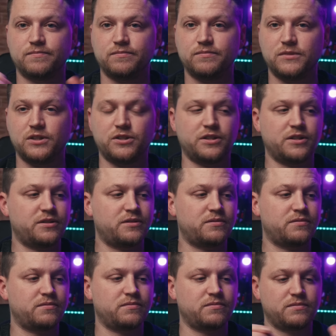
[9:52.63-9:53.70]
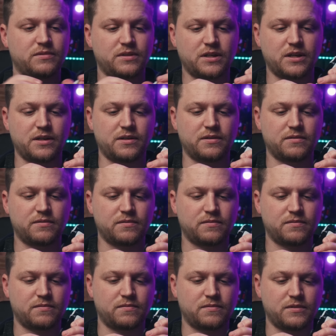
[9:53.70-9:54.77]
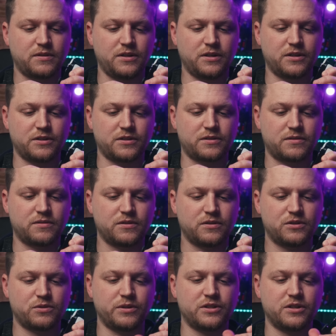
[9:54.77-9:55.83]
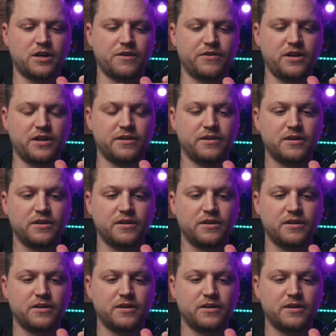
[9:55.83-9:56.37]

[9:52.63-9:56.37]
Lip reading: you just kind of, You can just switch it off and on.